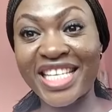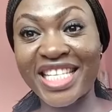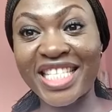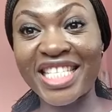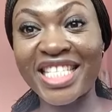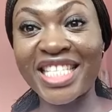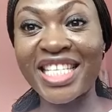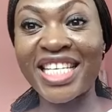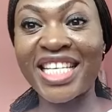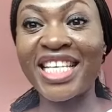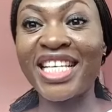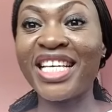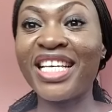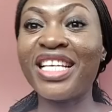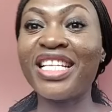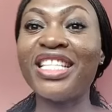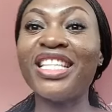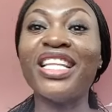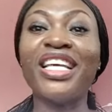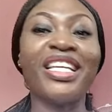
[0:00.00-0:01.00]
Yes,
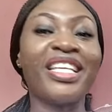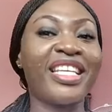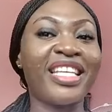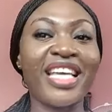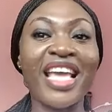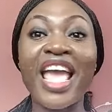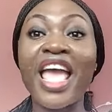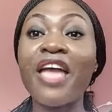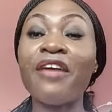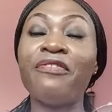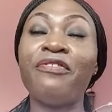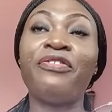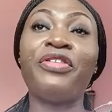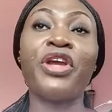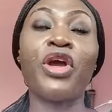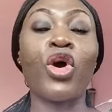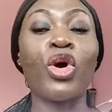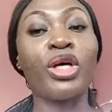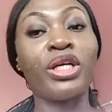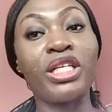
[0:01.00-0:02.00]
like
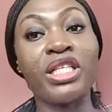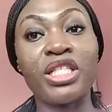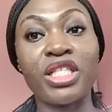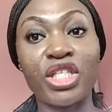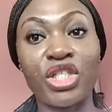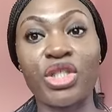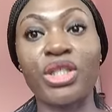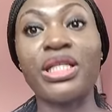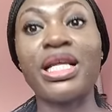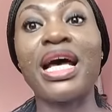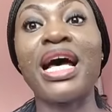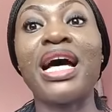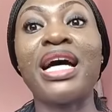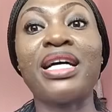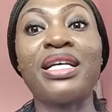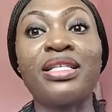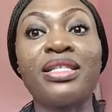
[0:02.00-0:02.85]
every organization